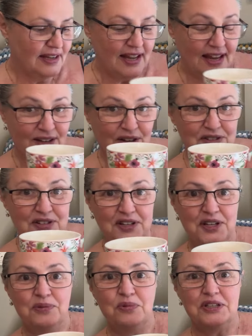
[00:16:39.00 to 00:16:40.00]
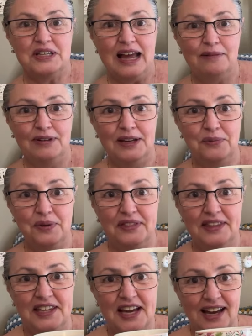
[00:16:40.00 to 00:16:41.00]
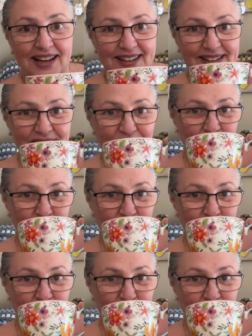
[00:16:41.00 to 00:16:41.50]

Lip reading: and I'll tell you what's happening with the yarn.